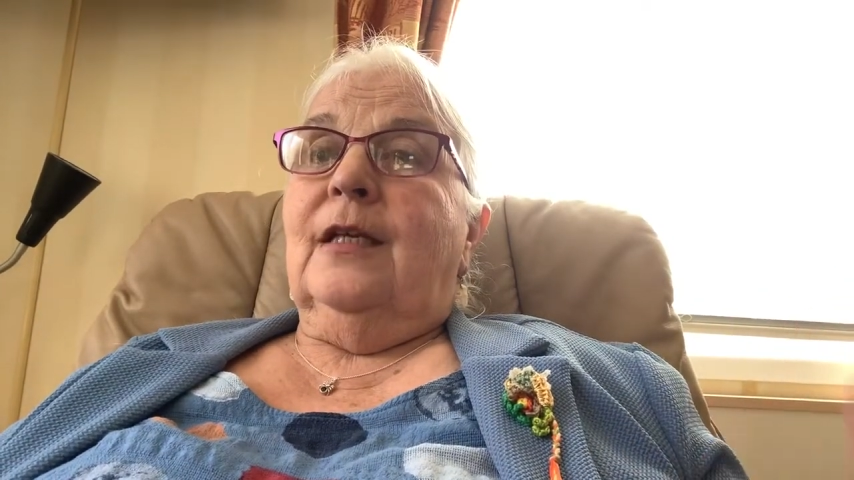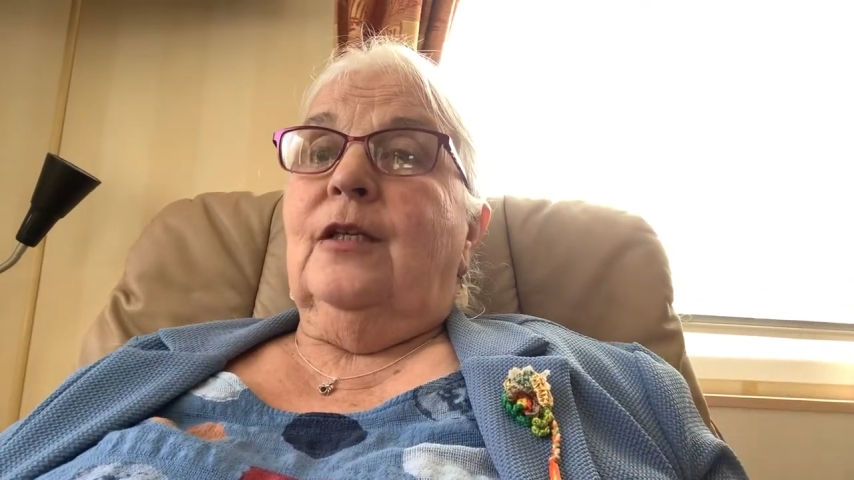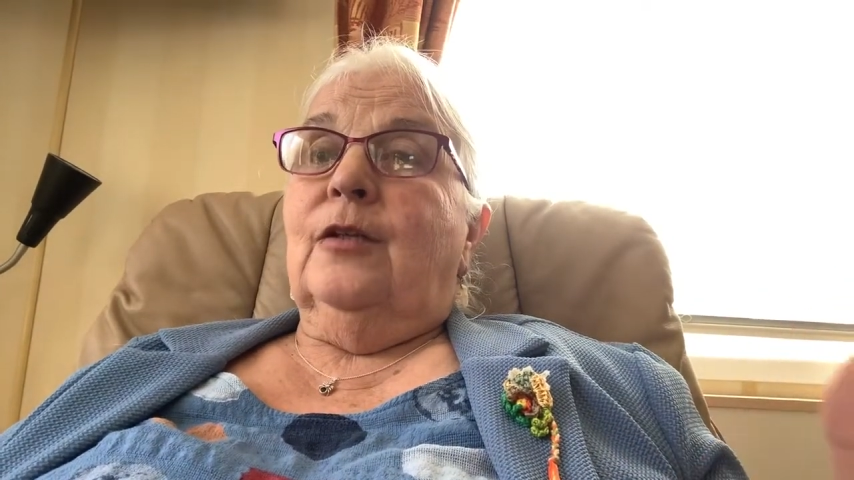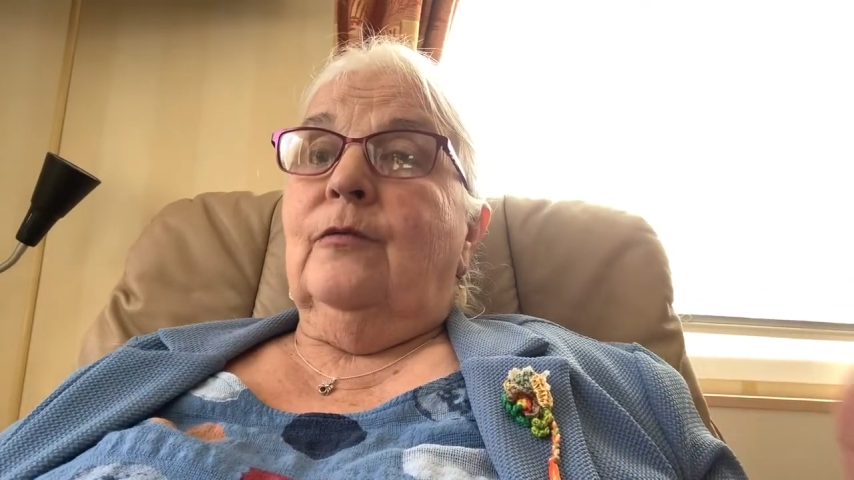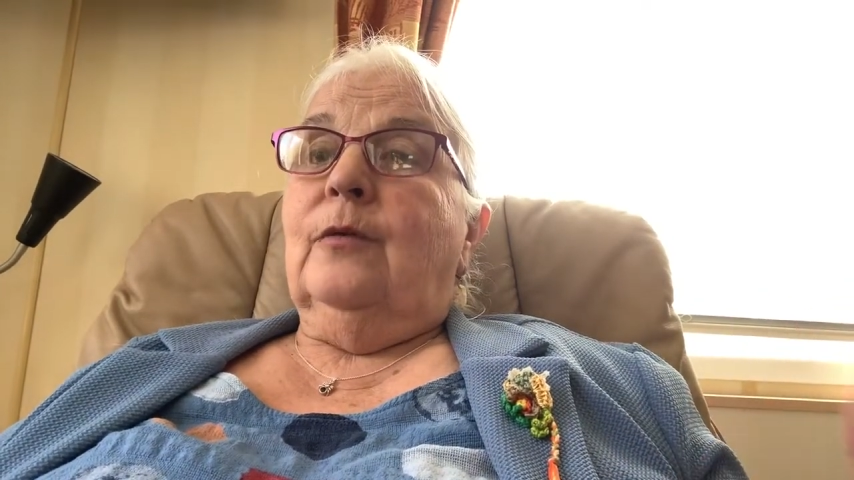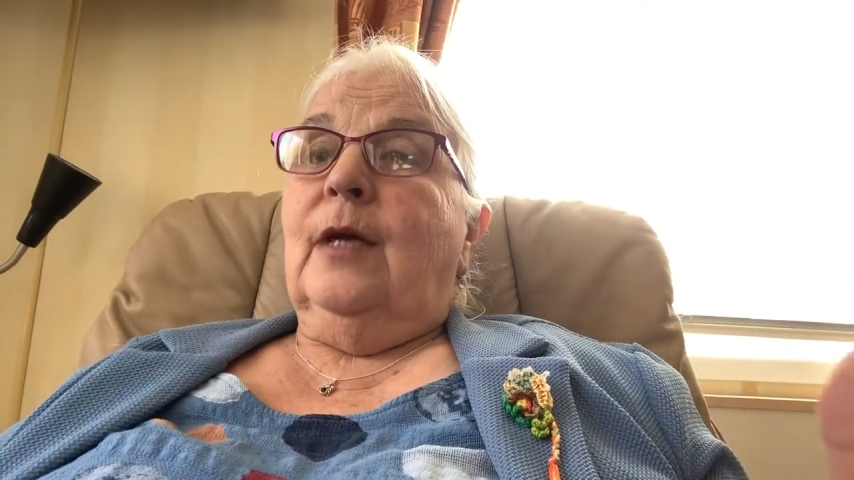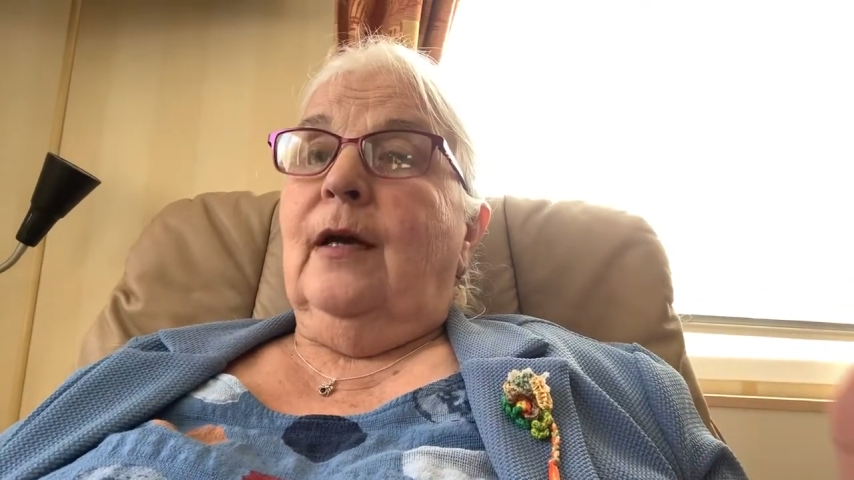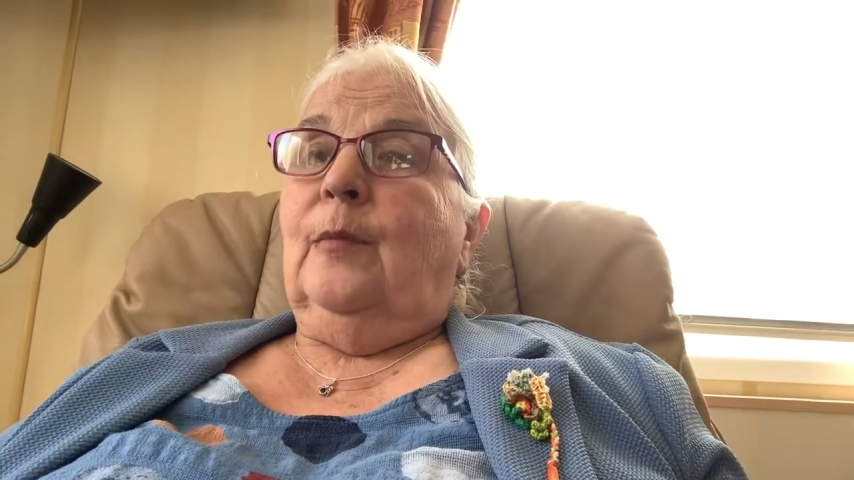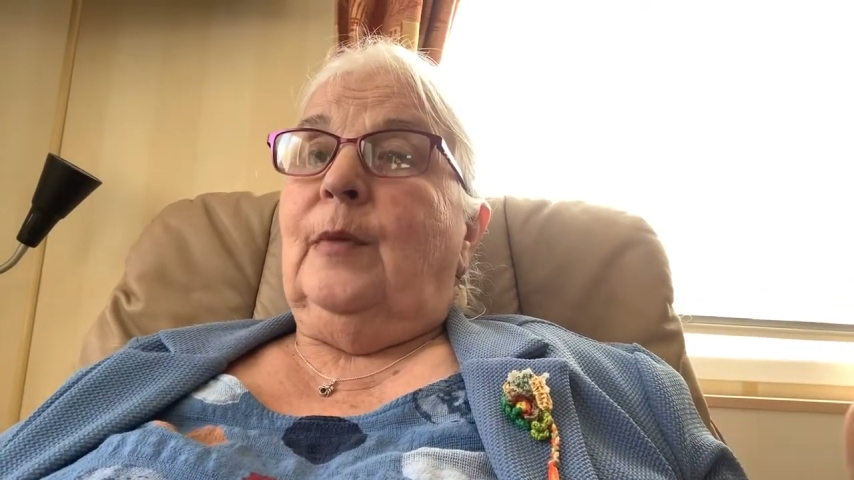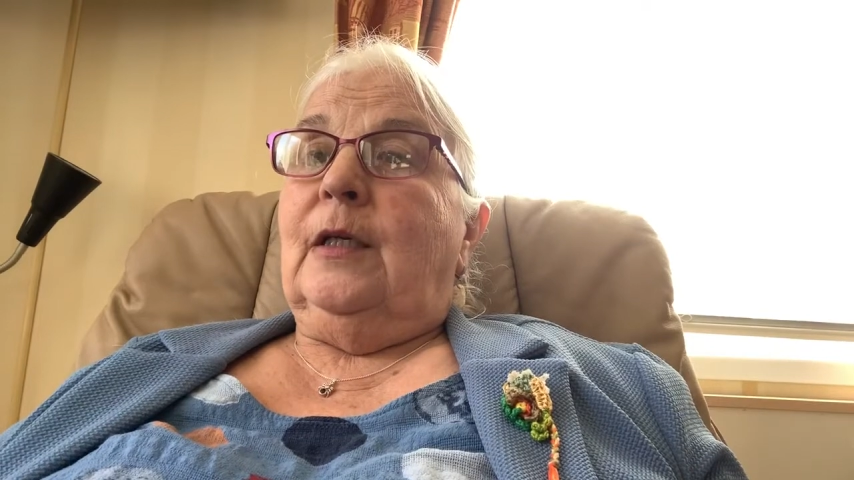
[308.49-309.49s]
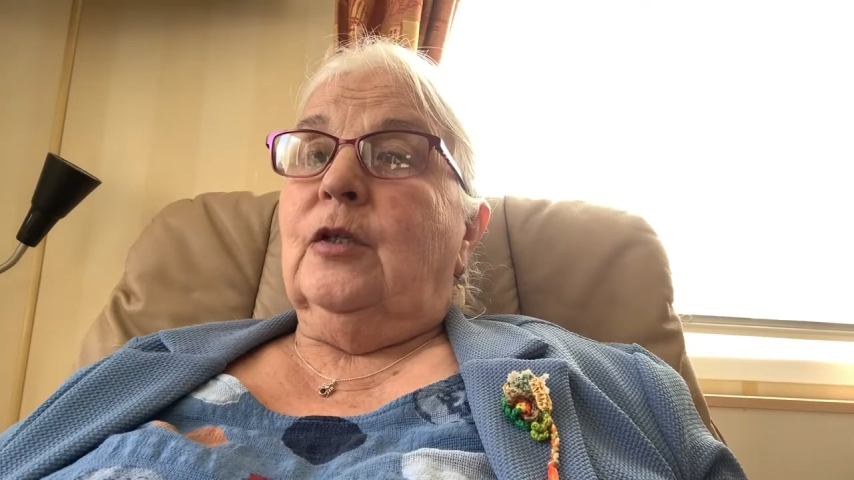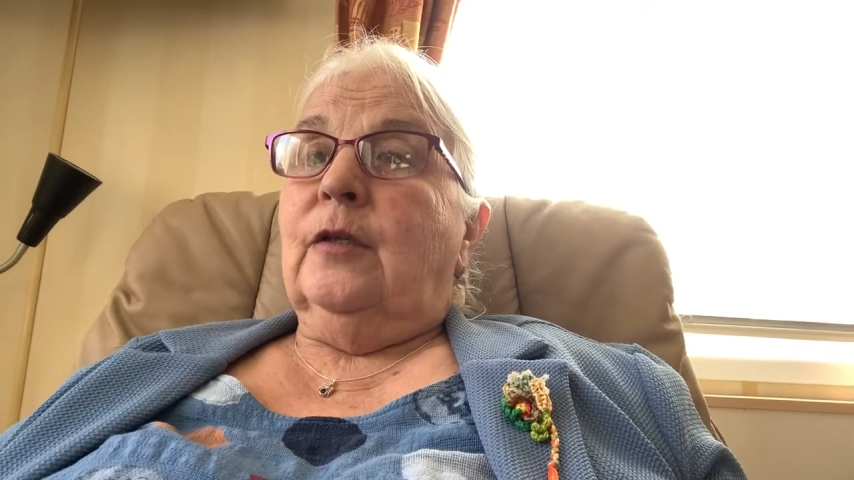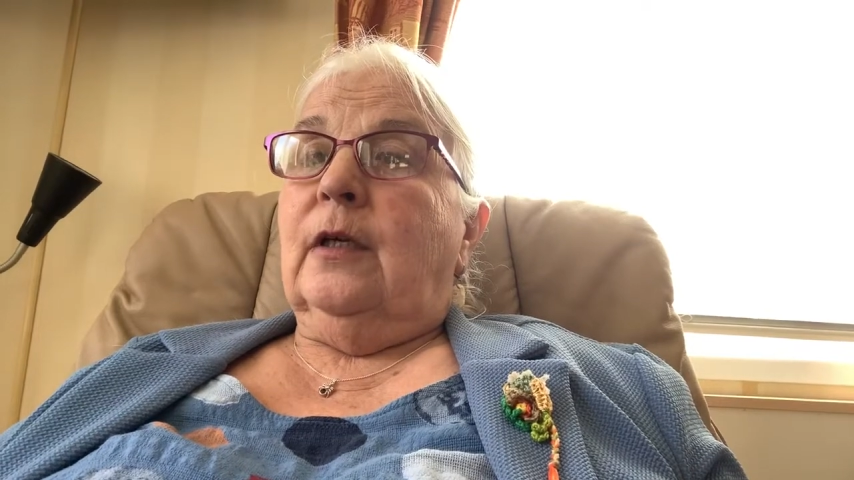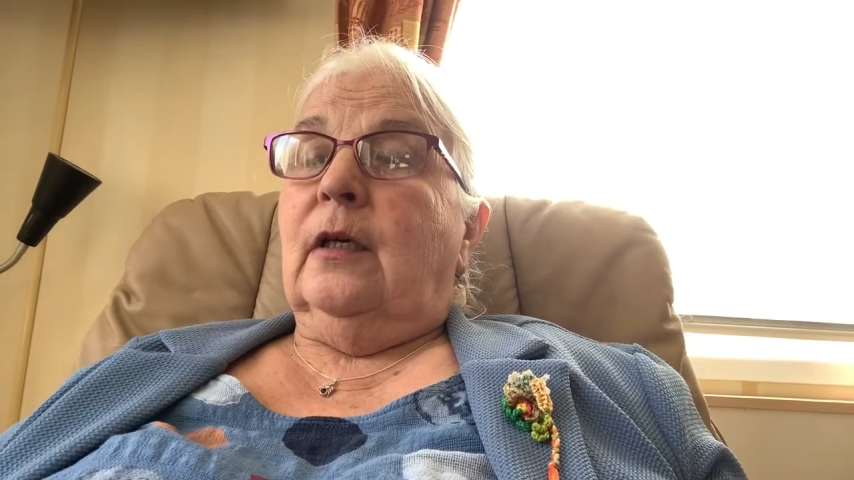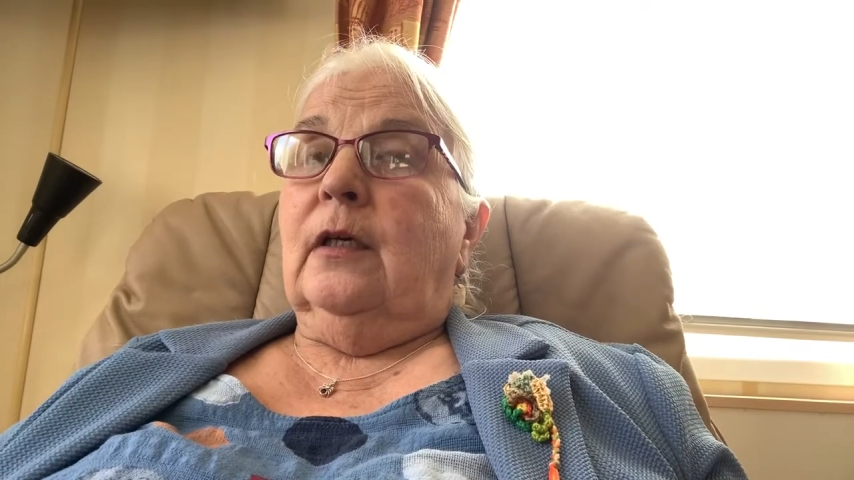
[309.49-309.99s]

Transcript: do help each other.